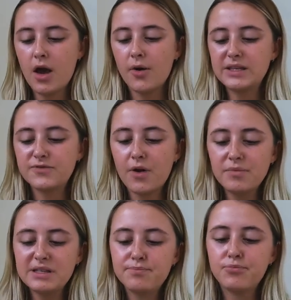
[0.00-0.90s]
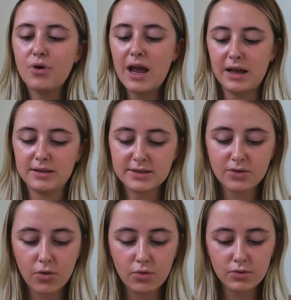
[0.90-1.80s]
Oh, it's from this brand
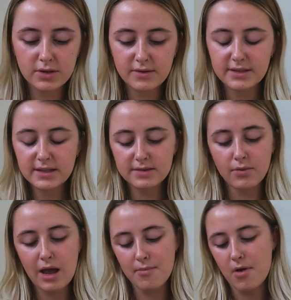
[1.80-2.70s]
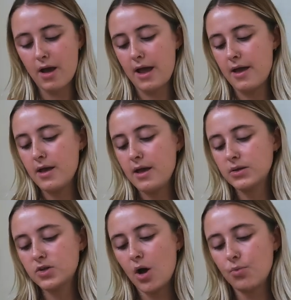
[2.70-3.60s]
called, this is where my
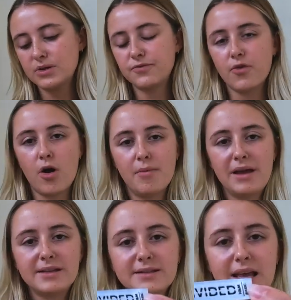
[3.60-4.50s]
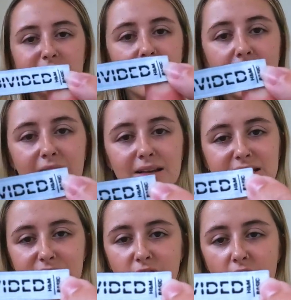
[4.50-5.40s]
top was from. It says
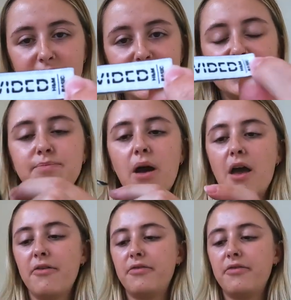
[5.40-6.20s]
like Divided, but I